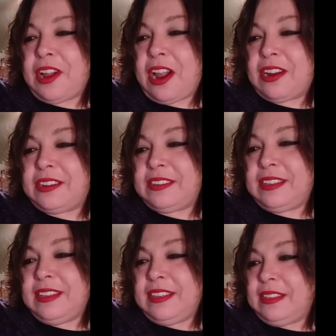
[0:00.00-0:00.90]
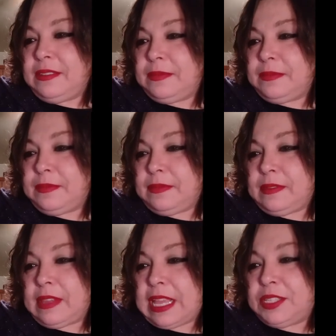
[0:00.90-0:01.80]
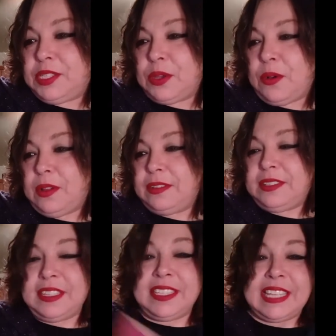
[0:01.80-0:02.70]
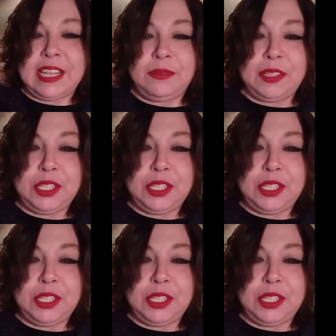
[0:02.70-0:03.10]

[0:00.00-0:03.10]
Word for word: heart and soul to sing with